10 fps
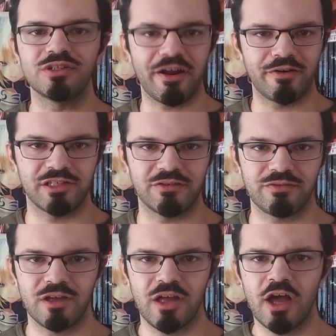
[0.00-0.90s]
narrative.
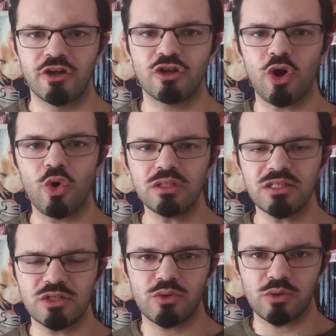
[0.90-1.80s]
Not only
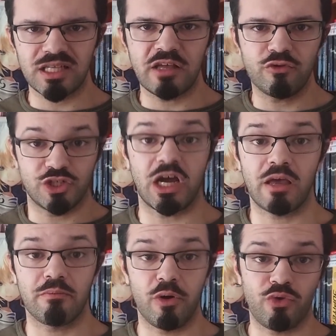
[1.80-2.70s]
this will save you
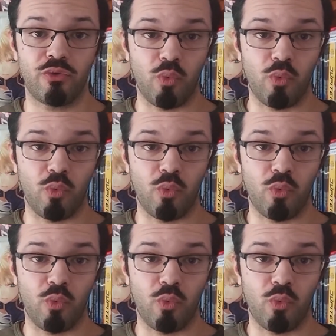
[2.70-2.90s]
time both